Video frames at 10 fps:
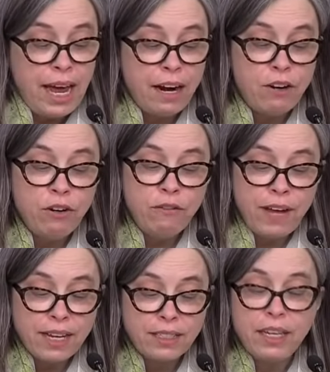and our new
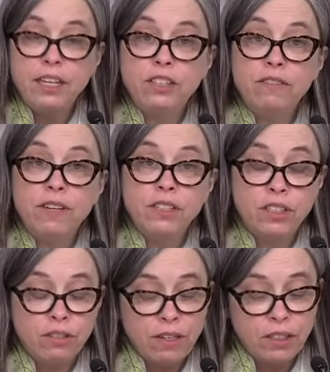vaccination
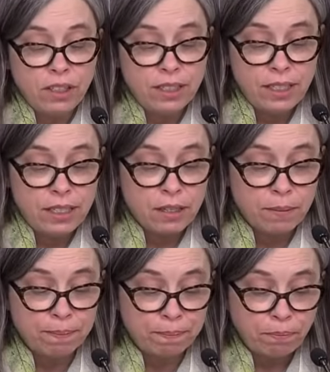registration
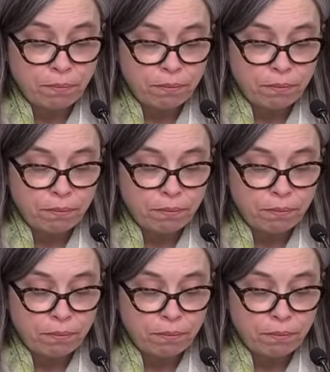system.